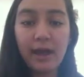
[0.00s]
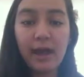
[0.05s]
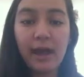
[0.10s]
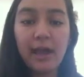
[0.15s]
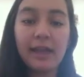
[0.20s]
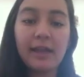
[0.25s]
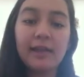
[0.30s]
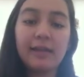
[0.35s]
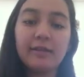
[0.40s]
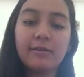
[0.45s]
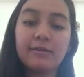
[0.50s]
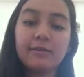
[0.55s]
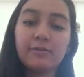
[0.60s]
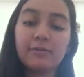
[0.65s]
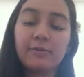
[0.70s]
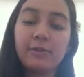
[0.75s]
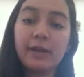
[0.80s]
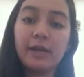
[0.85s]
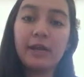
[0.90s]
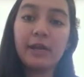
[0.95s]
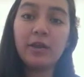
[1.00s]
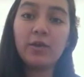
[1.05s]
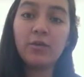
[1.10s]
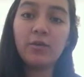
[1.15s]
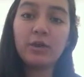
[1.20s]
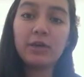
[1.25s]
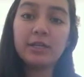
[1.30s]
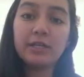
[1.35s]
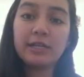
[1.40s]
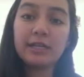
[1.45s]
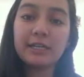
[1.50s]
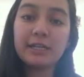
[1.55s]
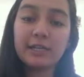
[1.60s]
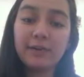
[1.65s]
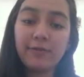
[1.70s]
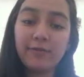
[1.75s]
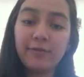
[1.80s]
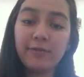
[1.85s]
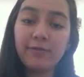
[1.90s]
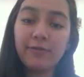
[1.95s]
and it's repeating words in
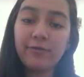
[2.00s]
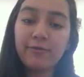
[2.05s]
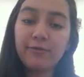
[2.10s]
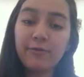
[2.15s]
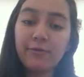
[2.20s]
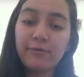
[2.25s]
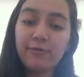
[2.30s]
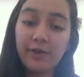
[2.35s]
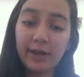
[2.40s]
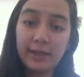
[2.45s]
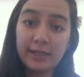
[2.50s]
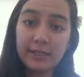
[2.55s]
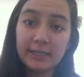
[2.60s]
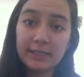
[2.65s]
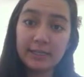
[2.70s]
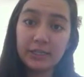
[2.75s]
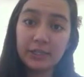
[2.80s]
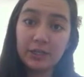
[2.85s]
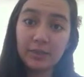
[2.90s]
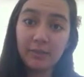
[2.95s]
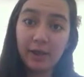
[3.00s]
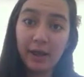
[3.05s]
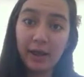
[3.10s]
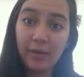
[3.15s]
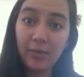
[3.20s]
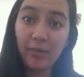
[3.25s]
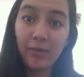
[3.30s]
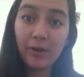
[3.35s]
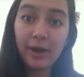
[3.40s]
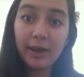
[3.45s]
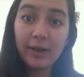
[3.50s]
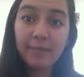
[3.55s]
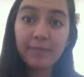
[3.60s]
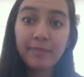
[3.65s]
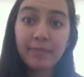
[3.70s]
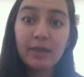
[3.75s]
different phrases to make a point.